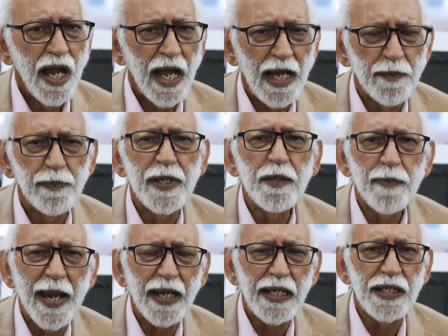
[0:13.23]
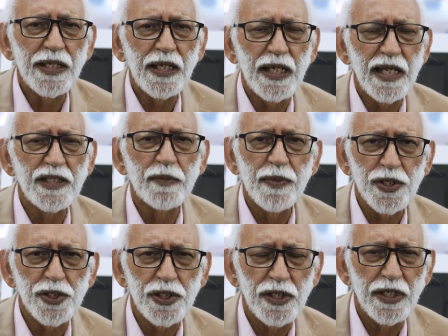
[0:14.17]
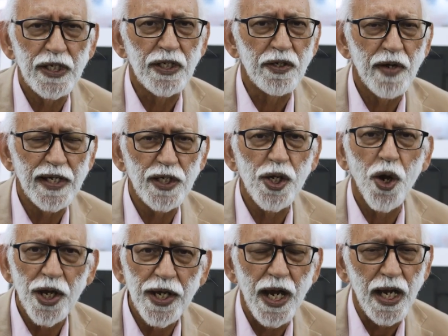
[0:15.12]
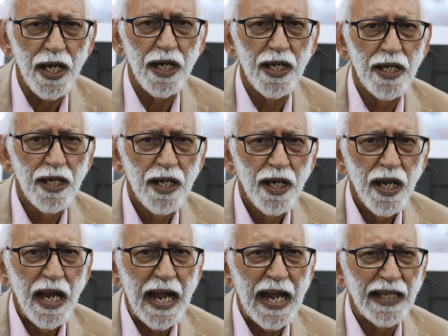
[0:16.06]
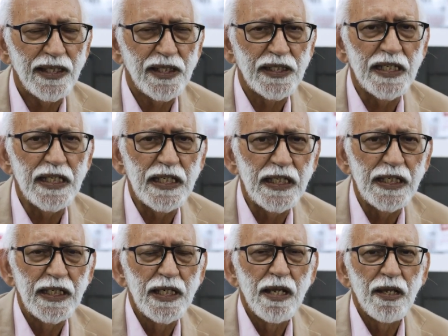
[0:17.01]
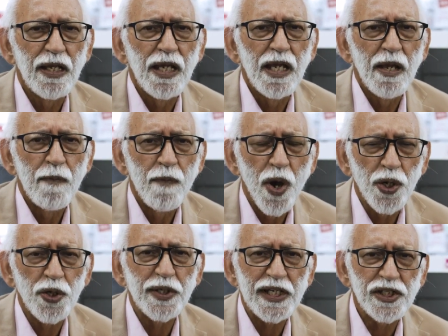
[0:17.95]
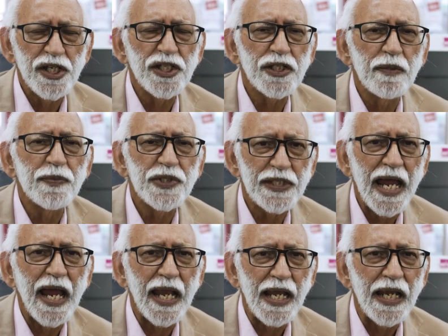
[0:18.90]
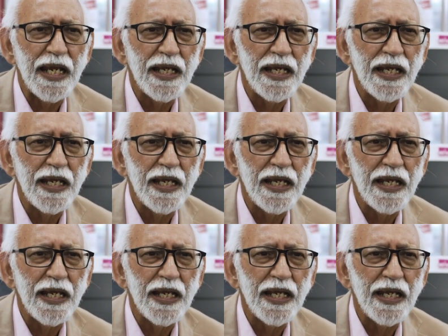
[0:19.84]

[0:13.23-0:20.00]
at Printpack India exhibition in Greater Noida at the Monotech Systems stand.